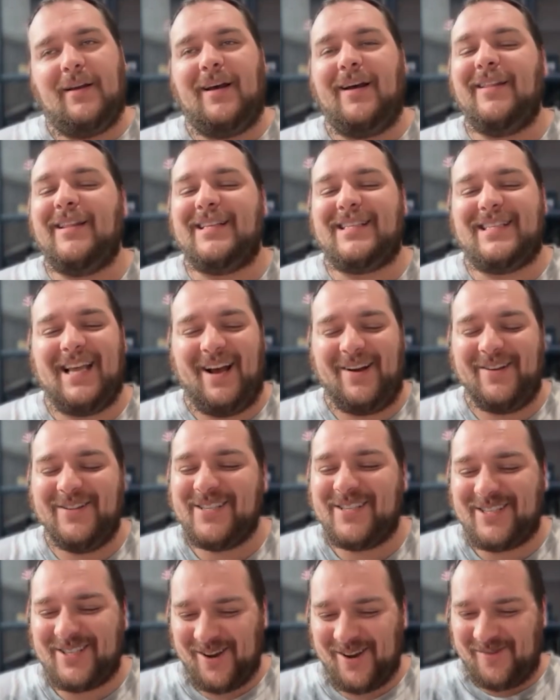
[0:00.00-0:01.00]
and this
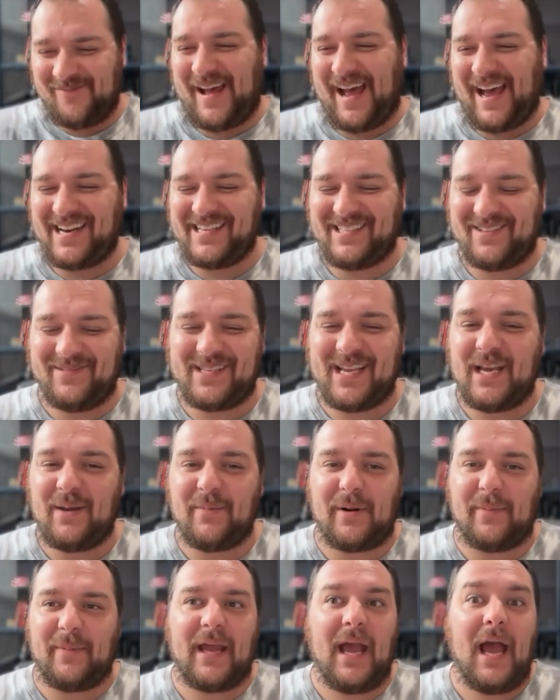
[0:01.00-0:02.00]
sounds so bad as I'm saying it,
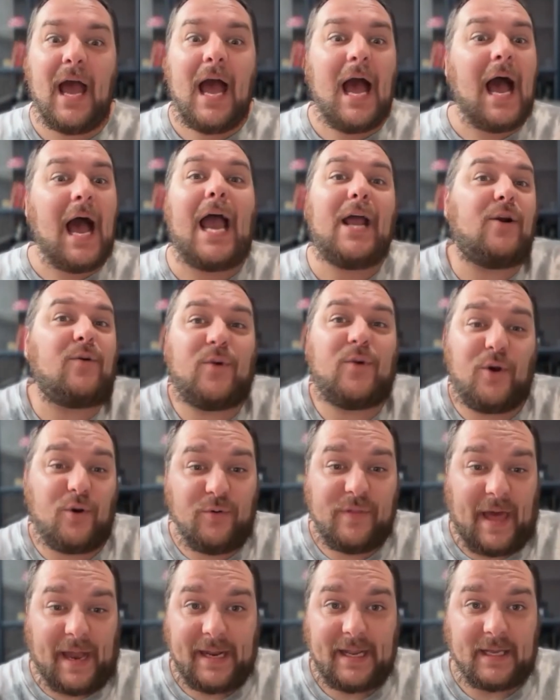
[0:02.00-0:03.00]
but I'm like, I don't know
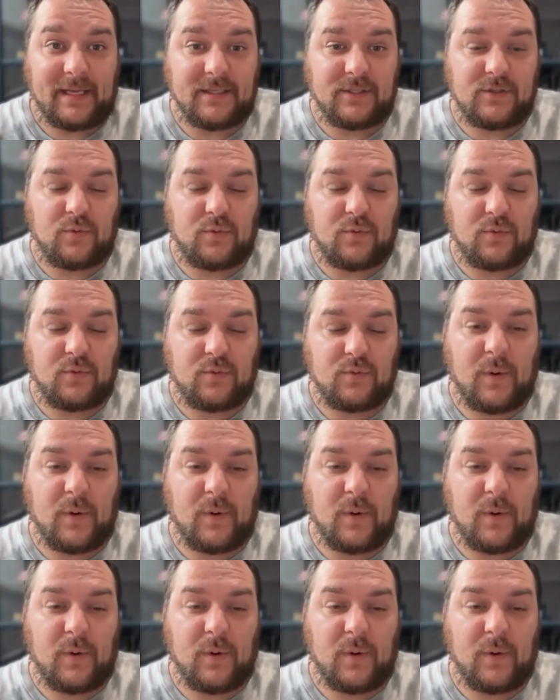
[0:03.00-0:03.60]
who that is, right?